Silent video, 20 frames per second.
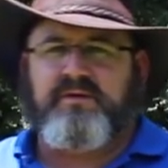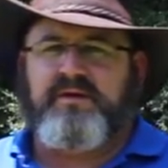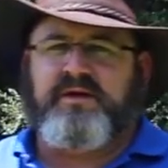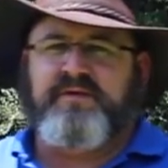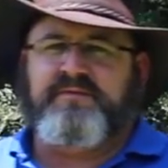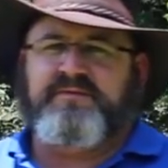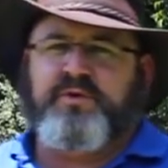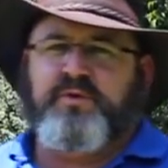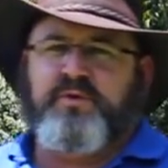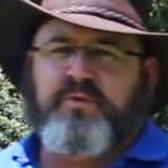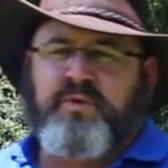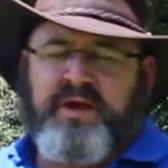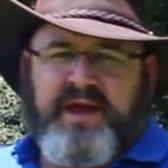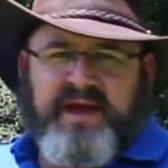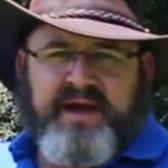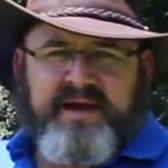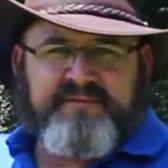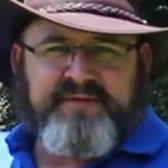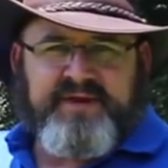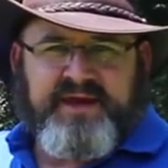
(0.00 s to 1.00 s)
if you
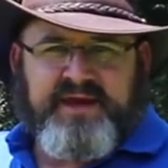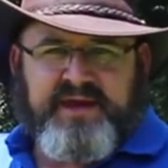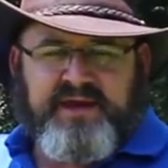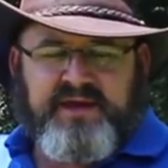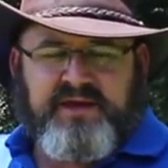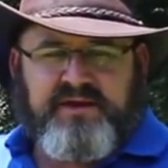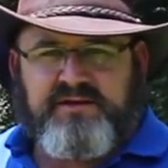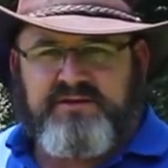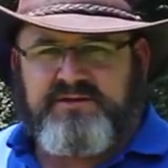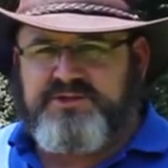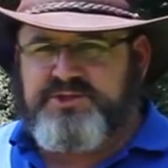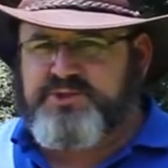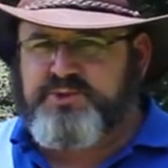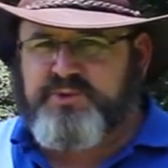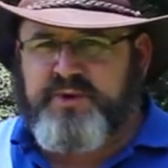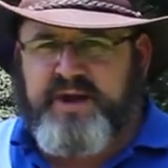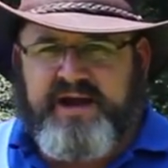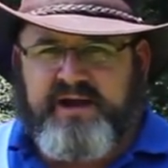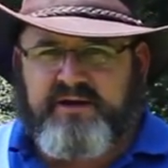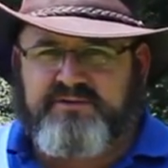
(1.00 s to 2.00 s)
have a
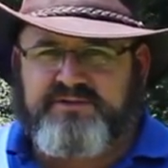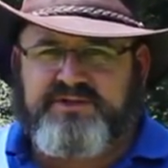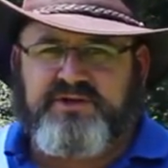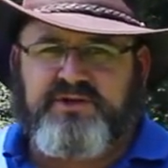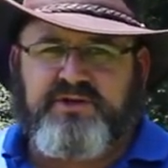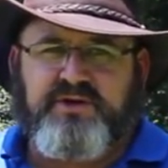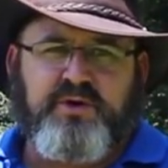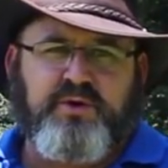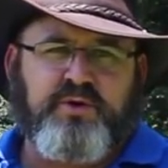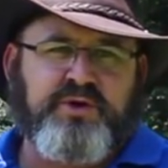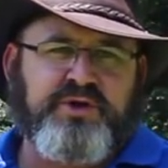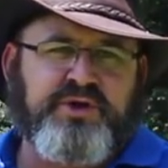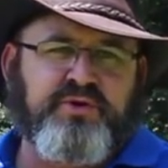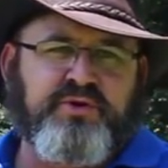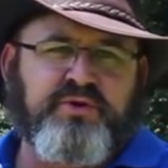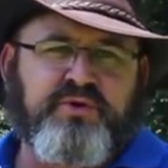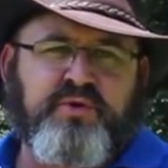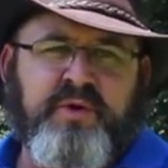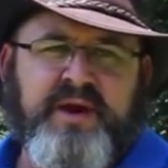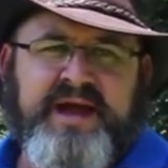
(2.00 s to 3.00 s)
drought, or
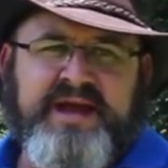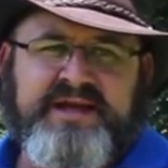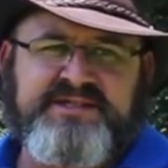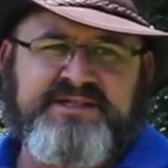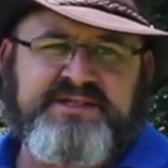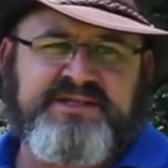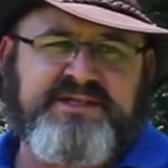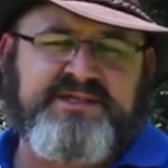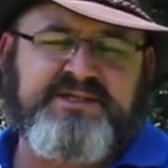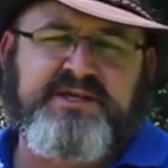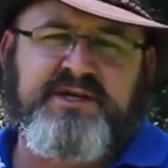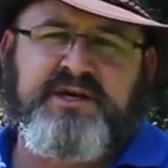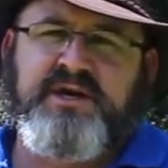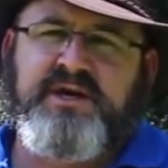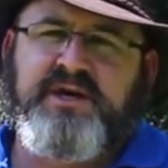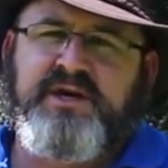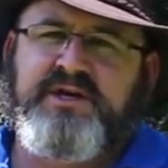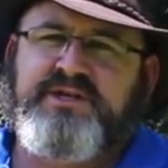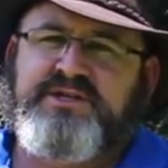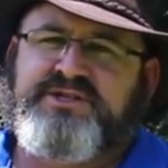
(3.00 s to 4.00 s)
your grasses
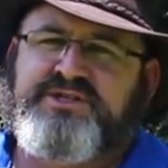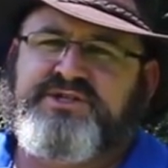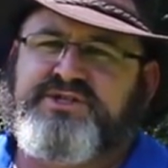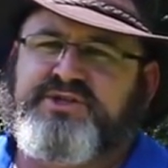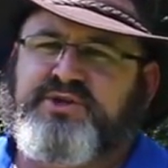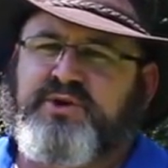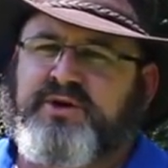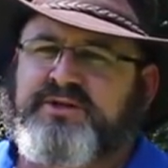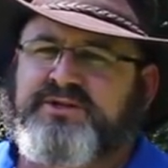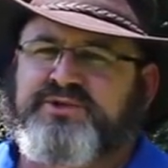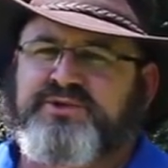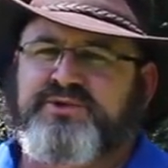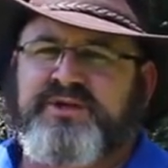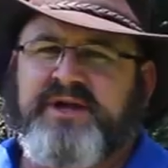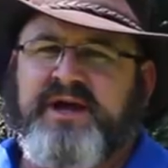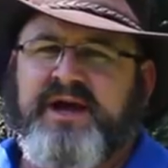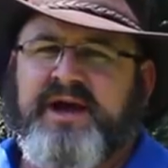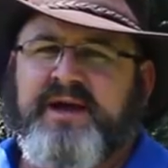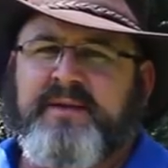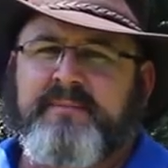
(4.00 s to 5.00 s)
start to
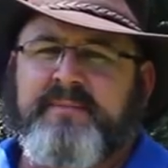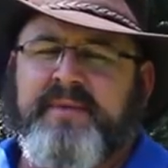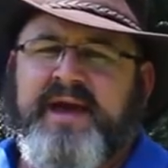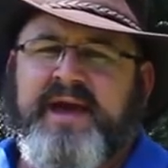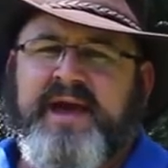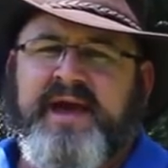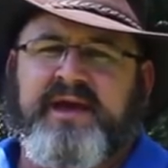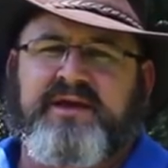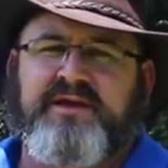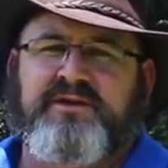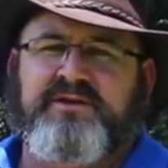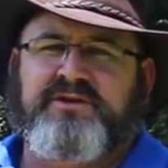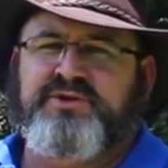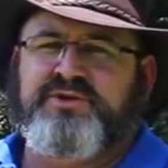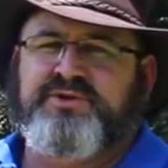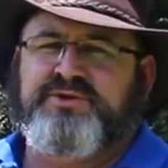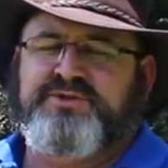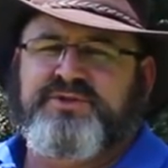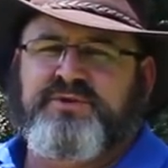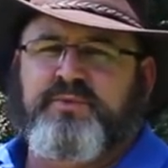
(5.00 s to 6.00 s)
die back
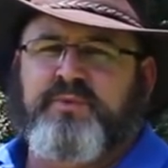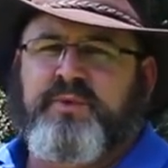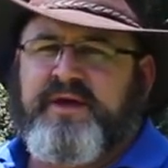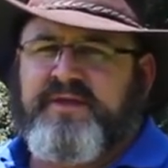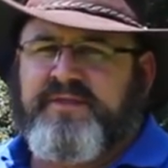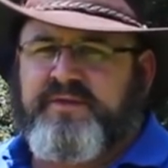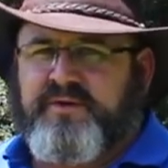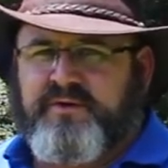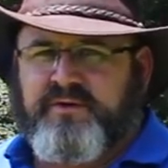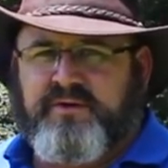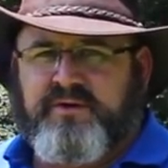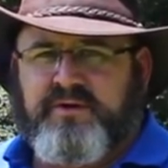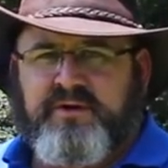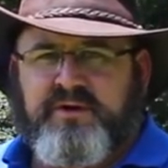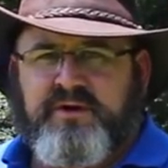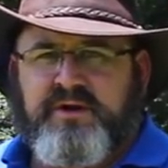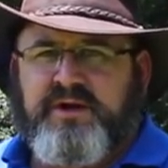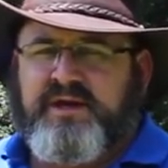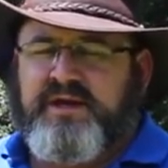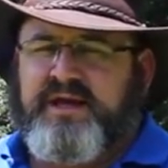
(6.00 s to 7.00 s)
due to weather,
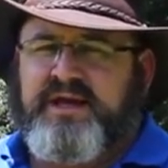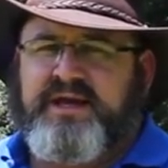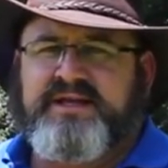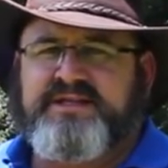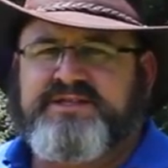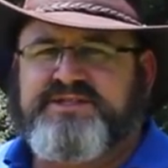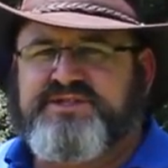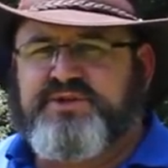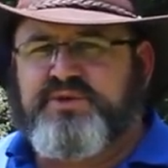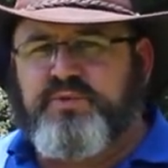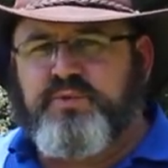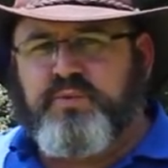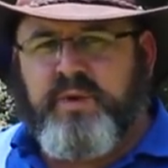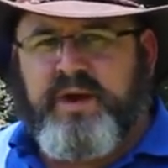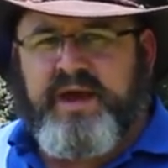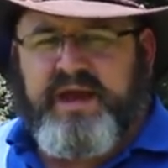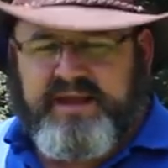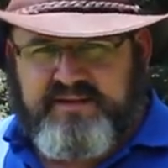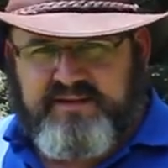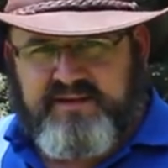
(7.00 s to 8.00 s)
it gets too
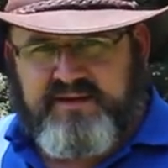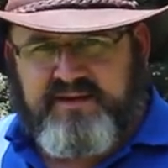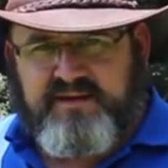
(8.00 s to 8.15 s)
wet,